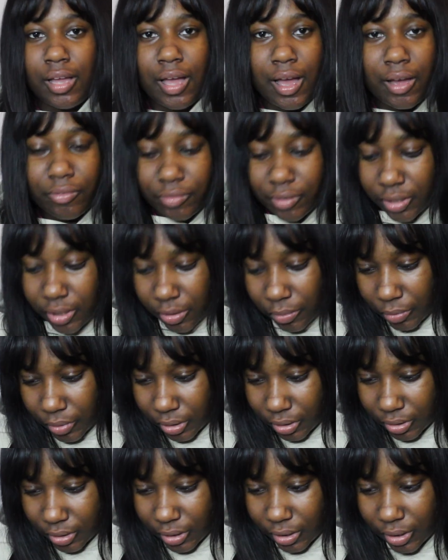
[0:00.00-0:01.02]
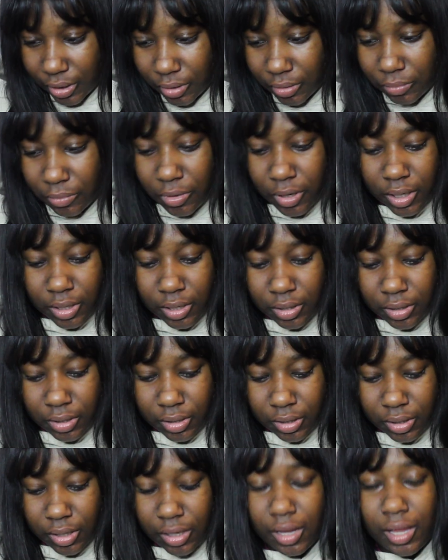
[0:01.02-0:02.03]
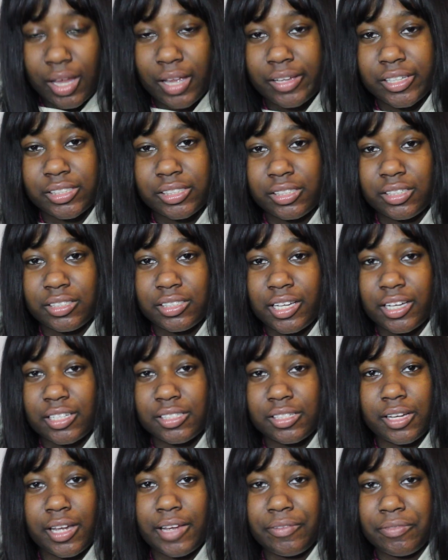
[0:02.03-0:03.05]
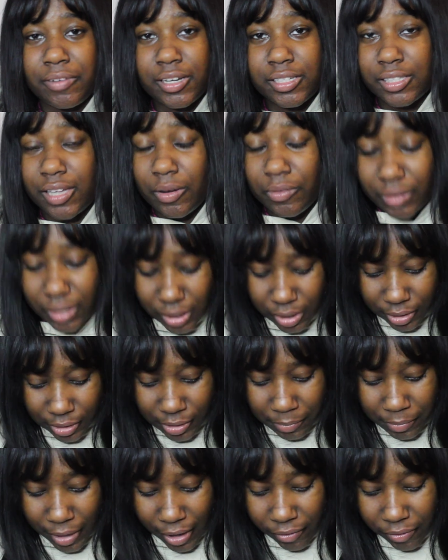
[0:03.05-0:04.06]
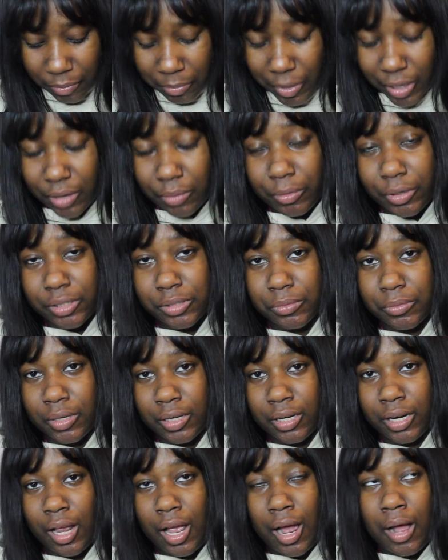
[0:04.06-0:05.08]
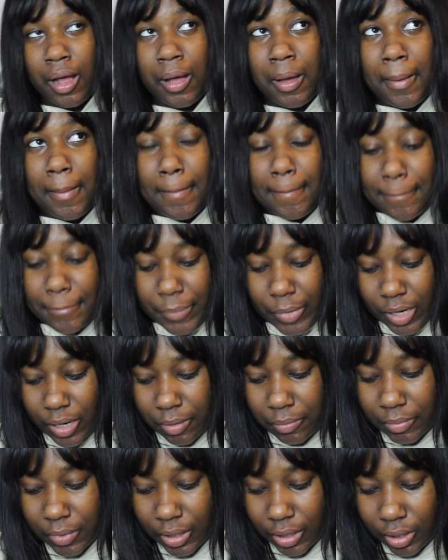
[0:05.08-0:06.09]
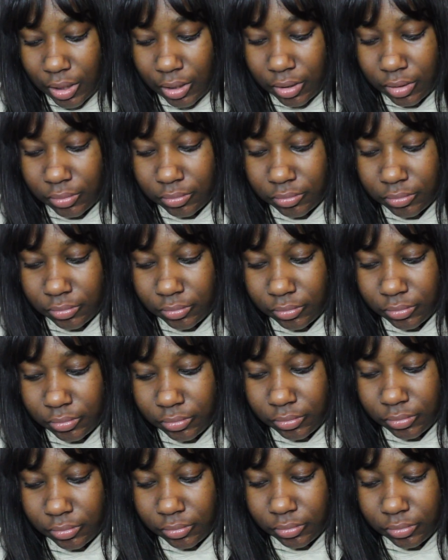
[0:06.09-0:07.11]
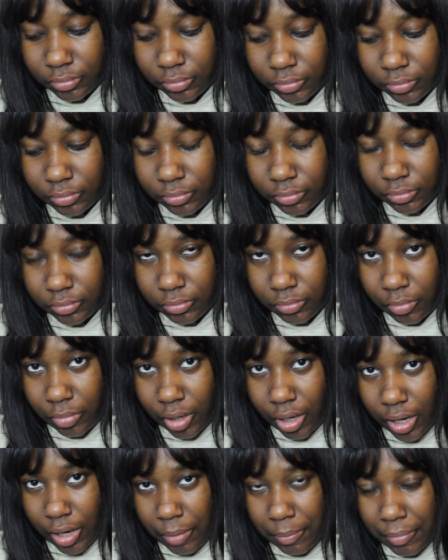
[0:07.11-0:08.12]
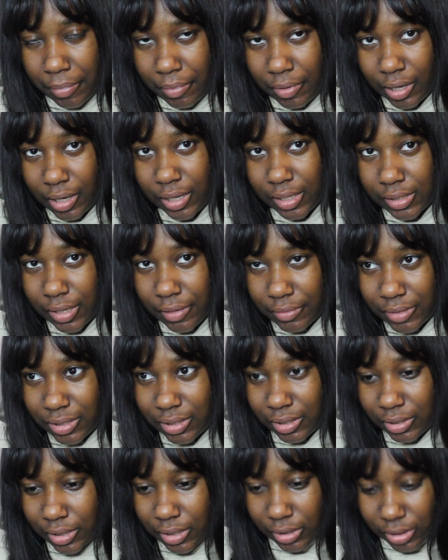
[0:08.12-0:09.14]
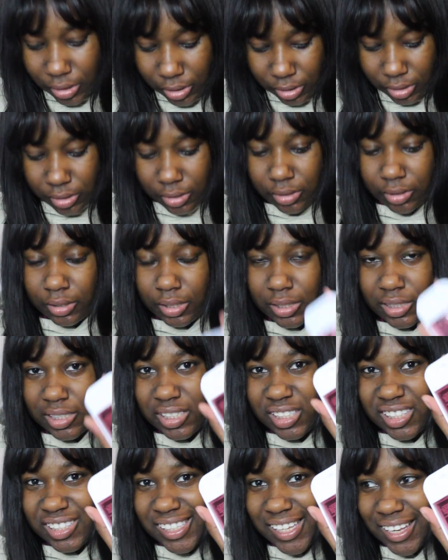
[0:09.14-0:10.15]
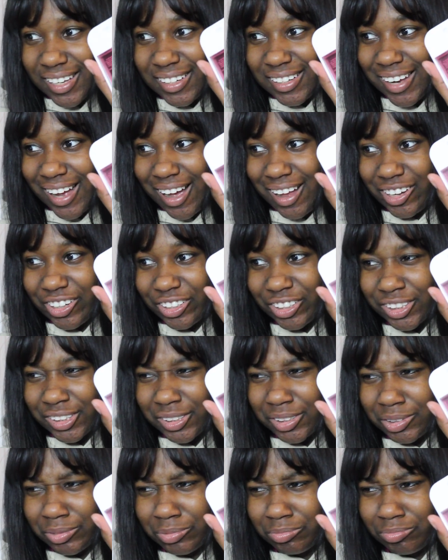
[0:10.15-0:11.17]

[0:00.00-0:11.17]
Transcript: I really wanted to get one hand sanitizer. At first I wanted the Bath and Body Works one, but I'm like, bruh, because obviously this is this is ten dollars.